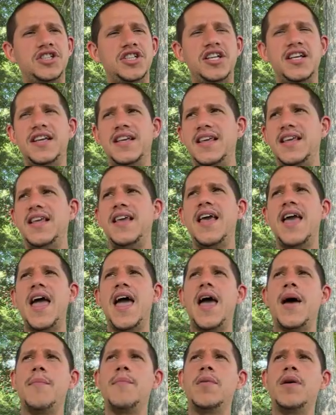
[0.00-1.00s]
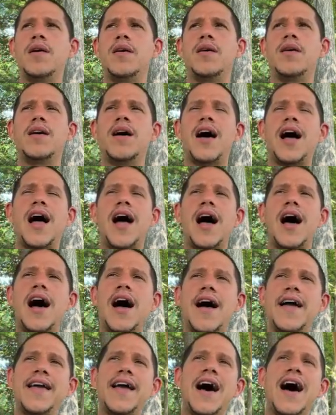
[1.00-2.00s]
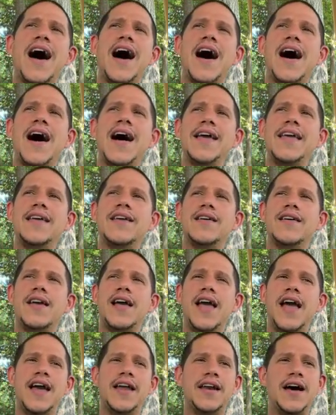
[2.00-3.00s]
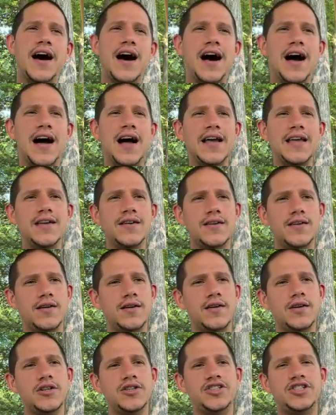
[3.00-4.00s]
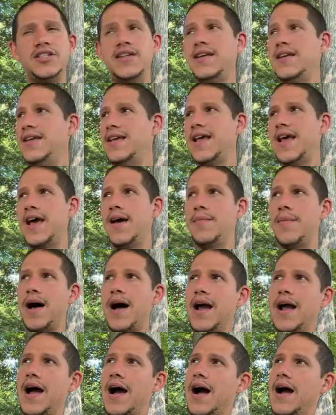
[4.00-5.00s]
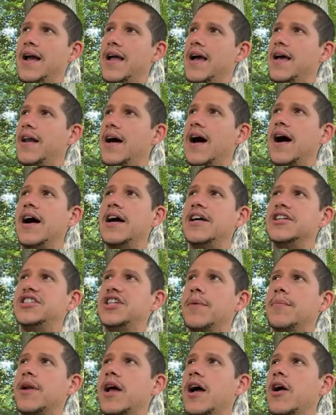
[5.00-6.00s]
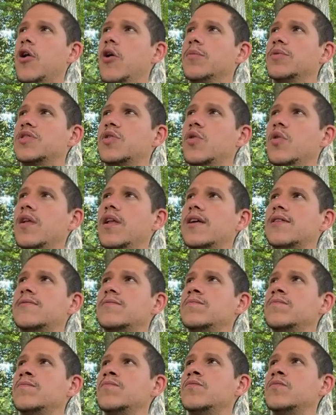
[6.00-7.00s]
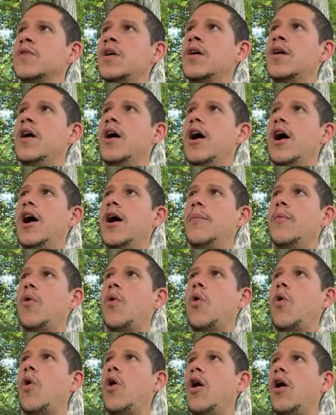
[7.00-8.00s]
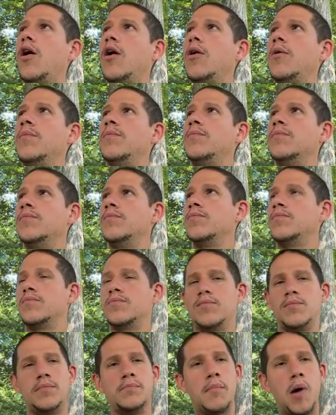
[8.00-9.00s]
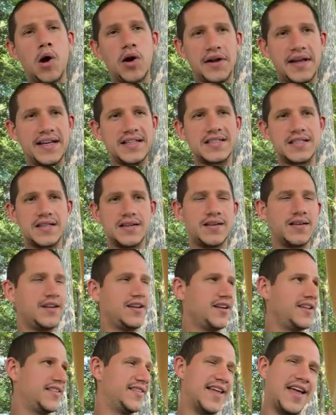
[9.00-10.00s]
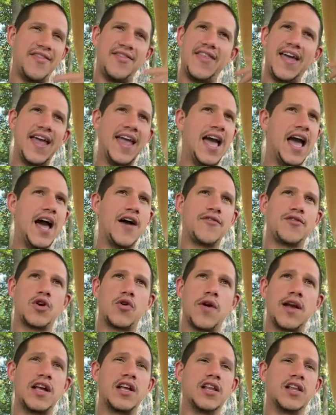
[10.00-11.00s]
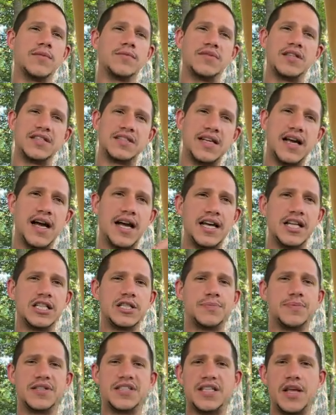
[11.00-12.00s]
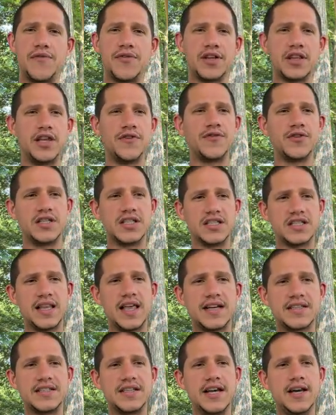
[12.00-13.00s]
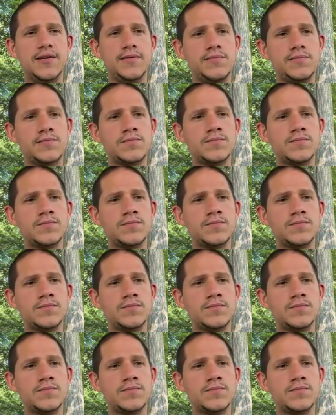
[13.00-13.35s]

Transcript: G E M I I N I, G E M I I N I Gemiini Homeschooling. Um, all market that they have curriculum designed specifically for dyslexia.